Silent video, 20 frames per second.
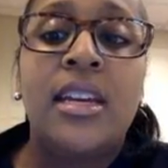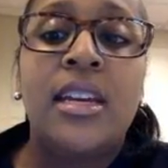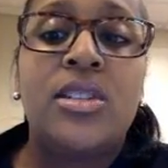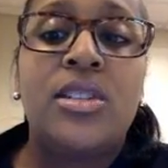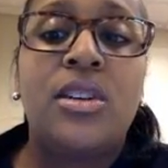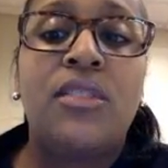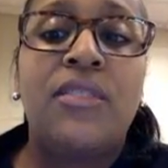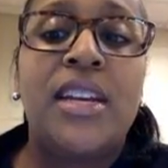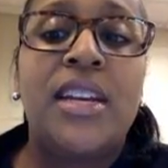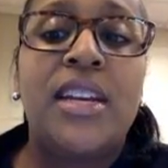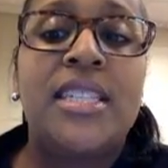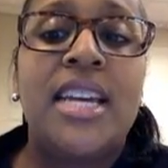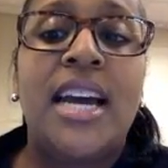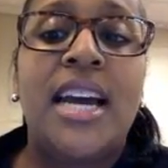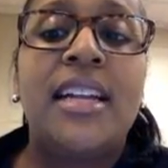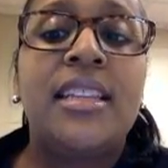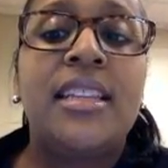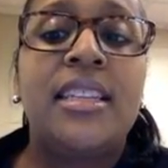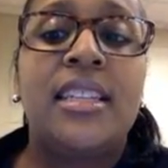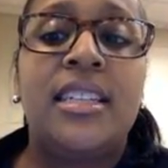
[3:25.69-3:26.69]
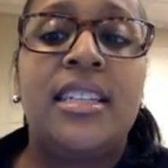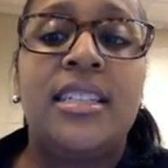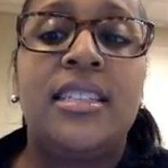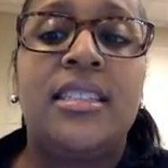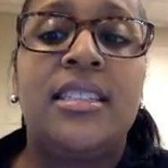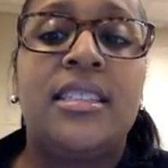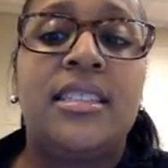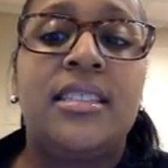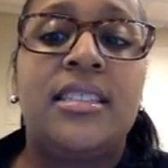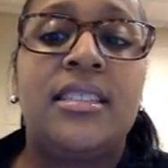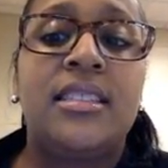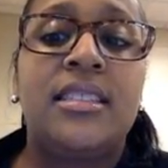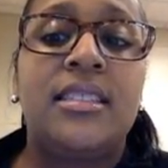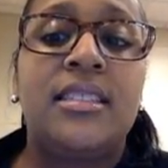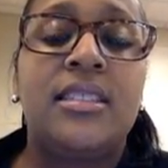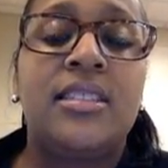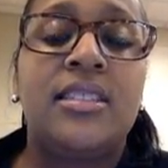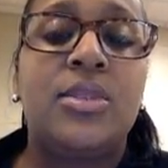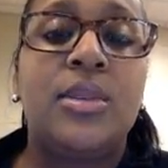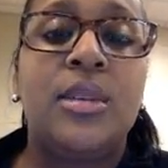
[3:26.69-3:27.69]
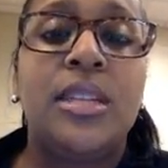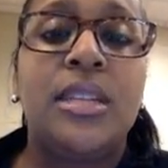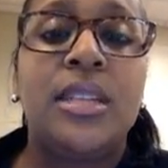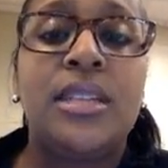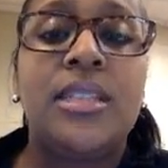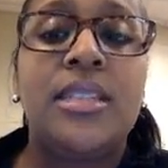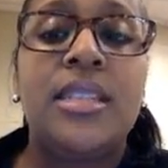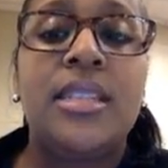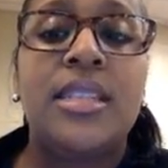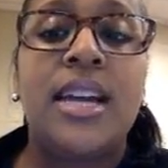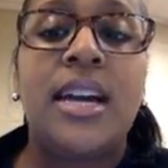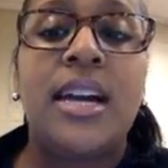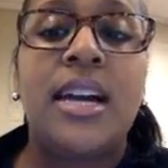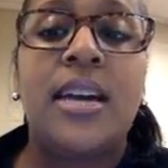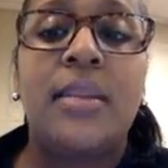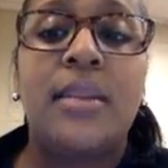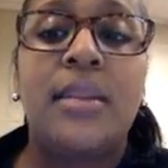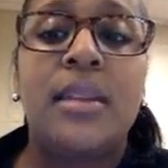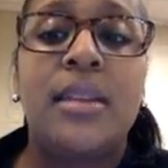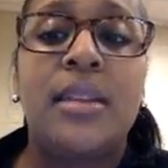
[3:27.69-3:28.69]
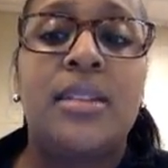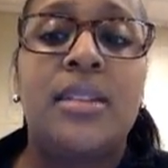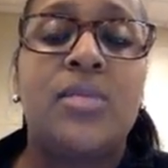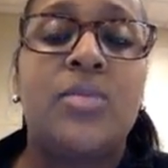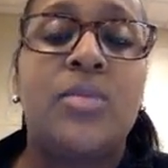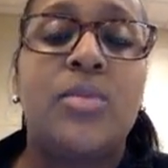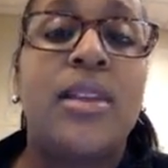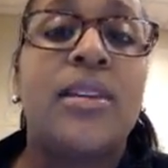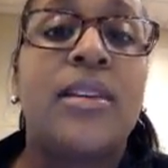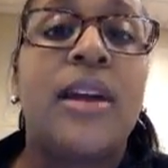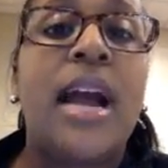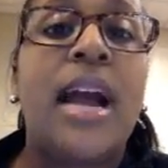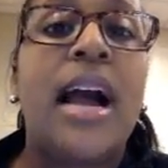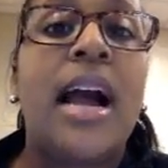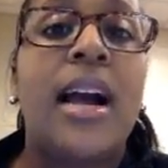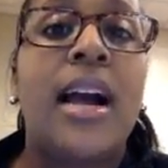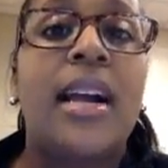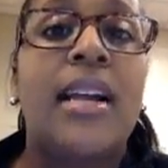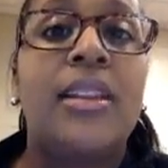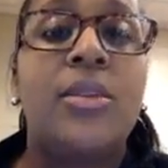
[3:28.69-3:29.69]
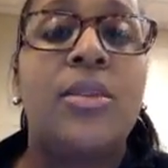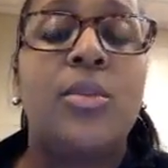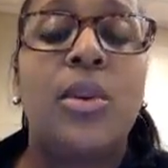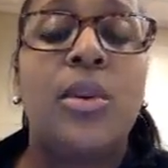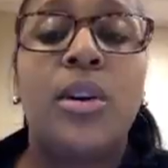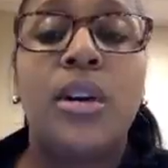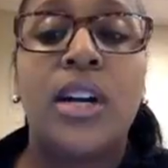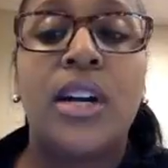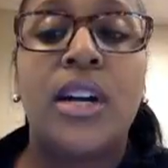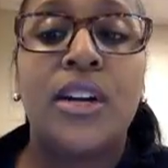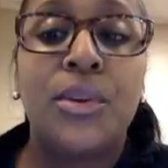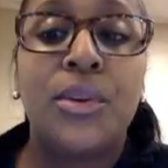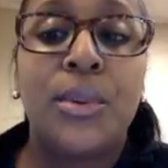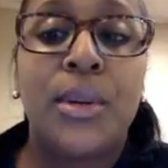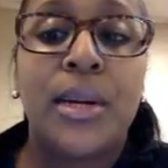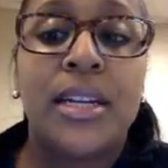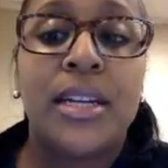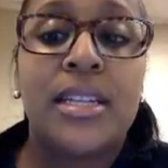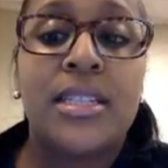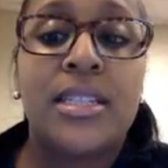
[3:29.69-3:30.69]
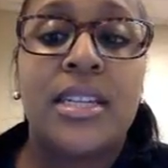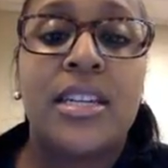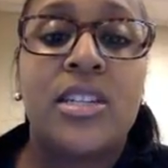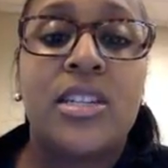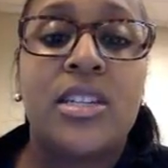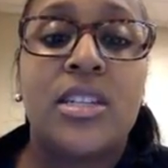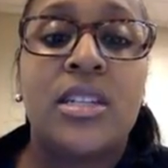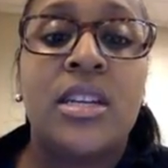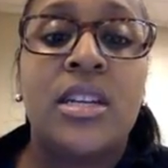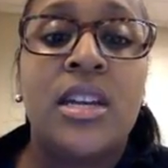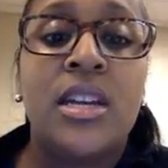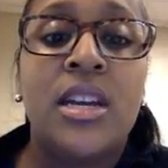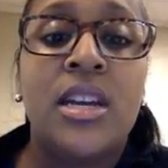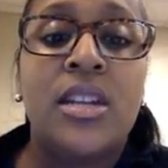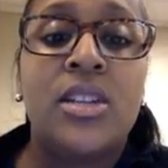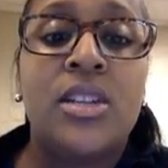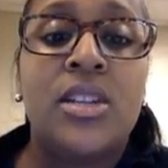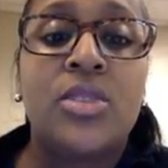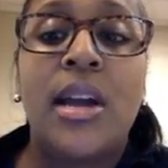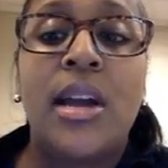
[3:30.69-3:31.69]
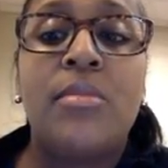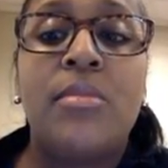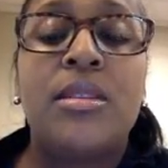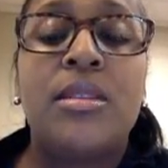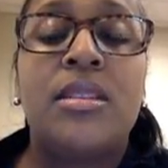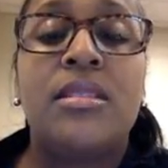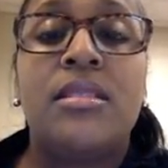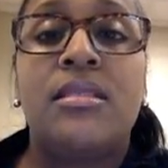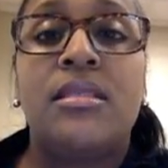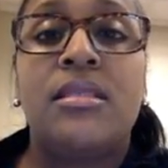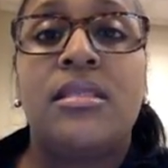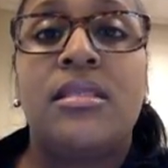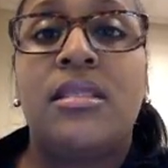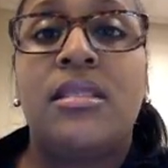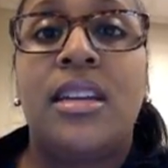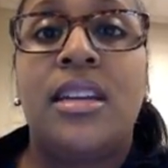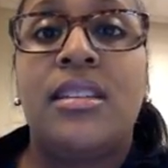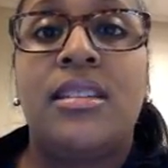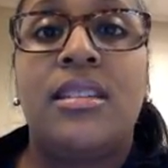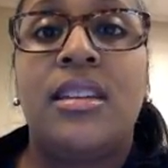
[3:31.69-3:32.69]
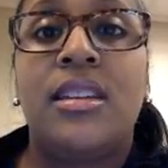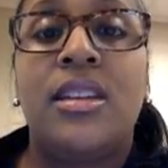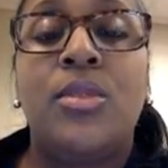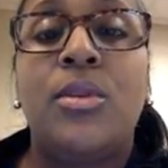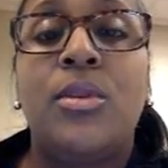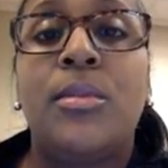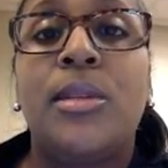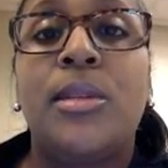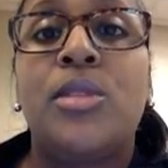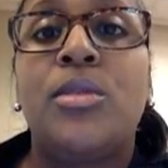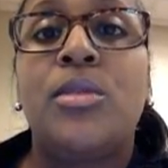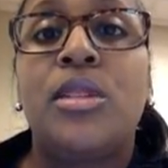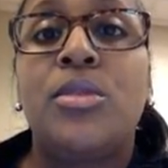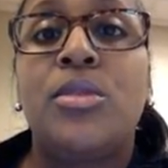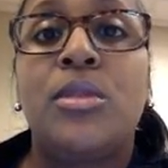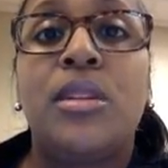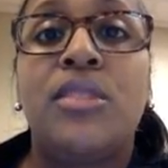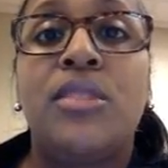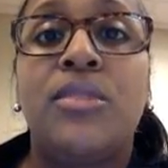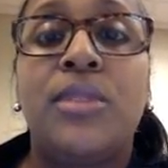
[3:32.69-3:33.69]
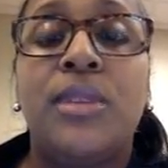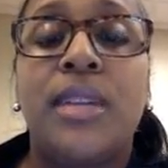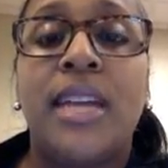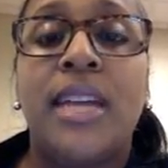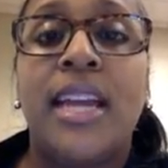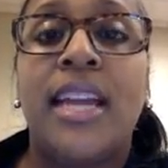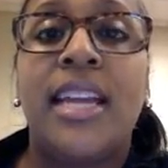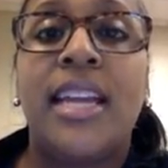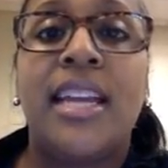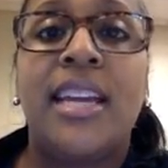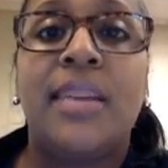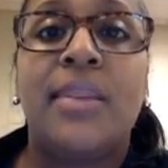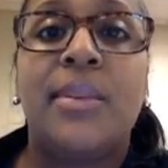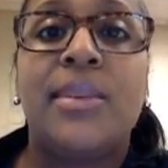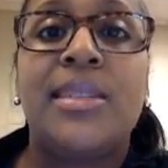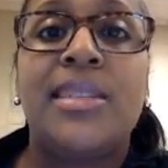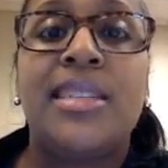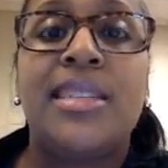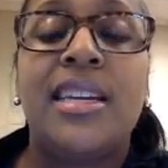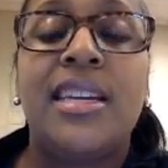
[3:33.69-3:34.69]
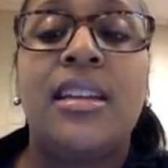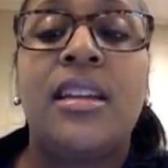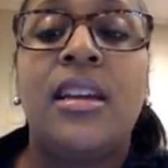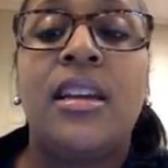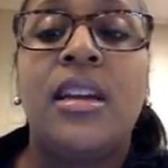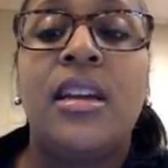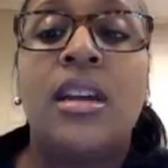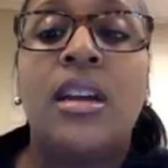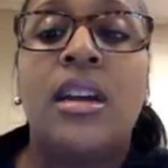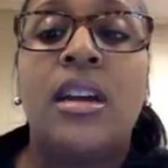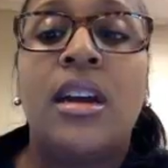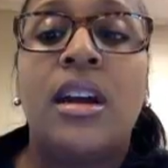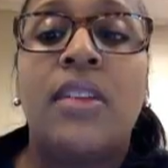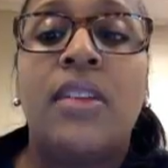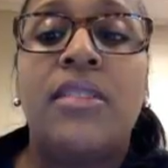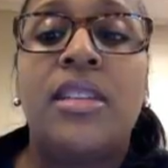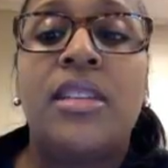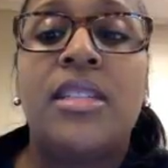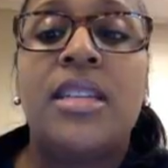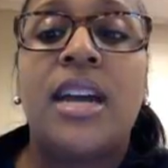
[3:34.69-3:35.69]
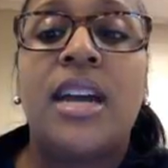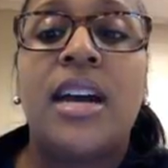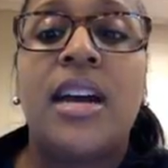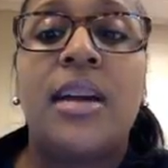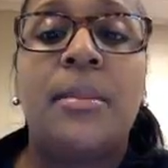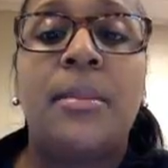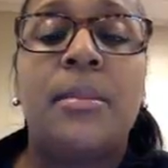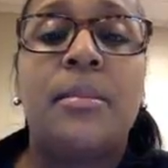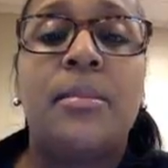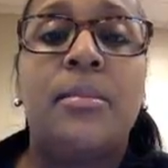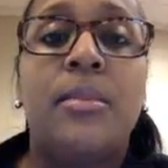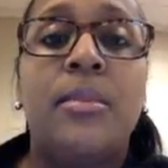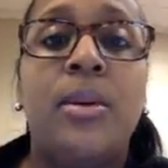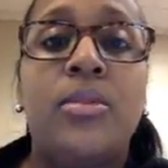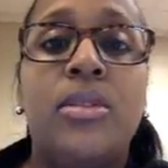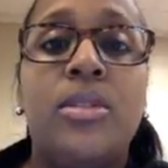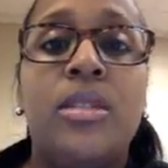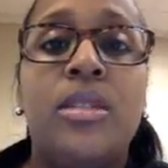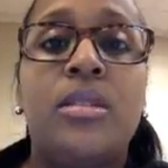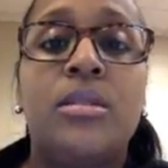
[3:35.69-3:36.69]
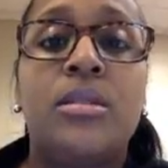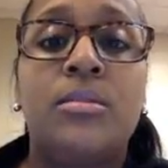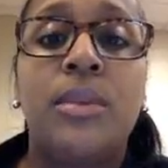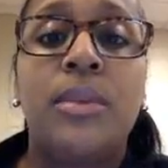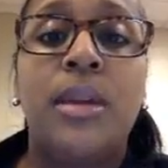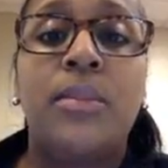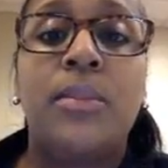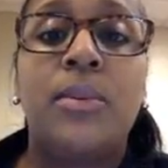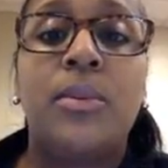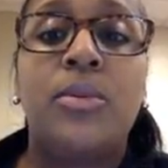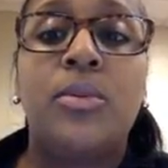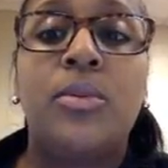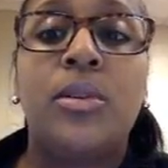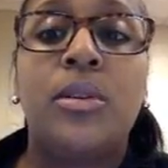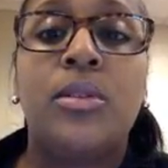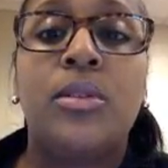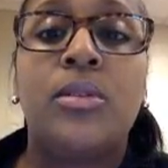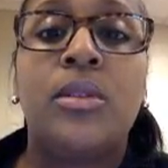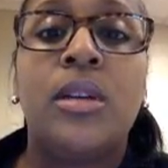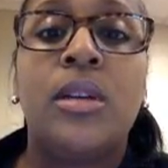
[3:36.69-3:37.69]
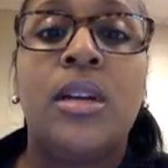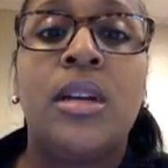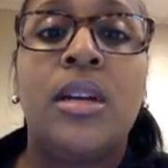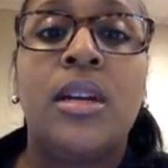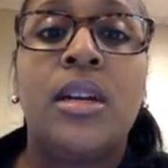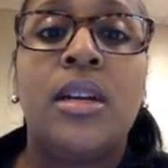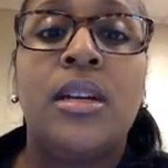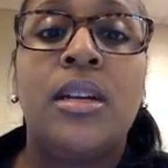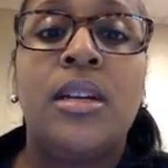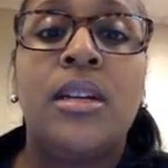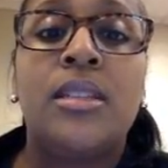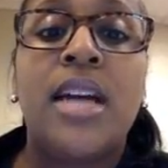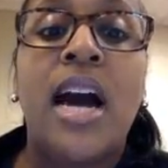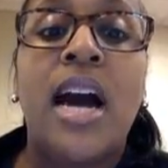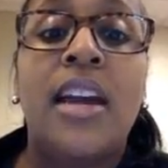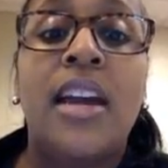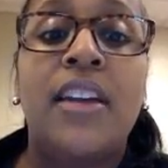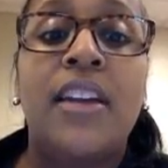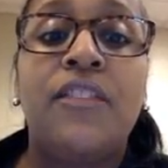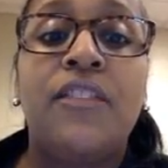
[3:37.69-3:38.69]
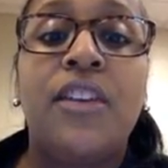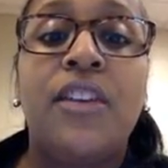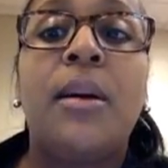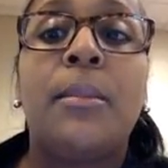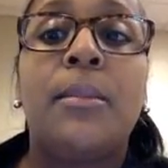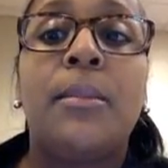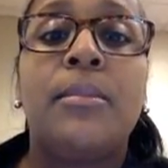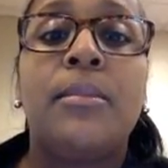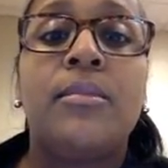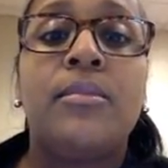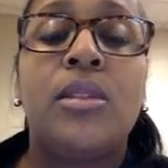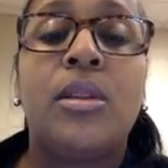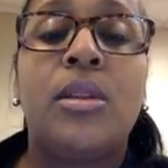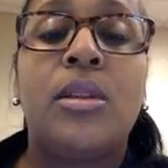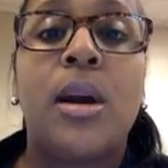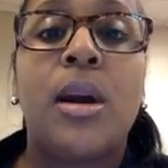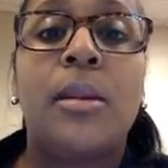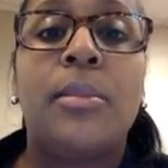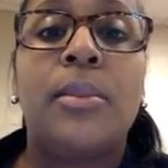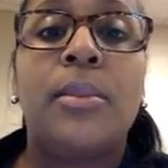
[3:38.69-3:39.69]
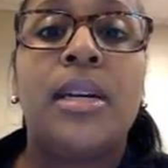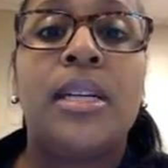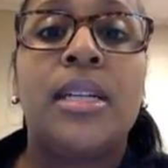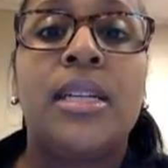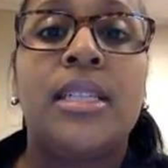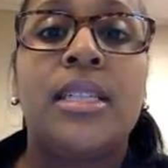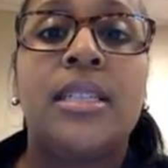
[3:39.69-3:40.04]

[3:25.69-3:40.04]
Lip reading: So fatalities during this time is rather high. The World Health Organization describes it that anywhere between 24 to 88% of the time, most people will die from the Marburg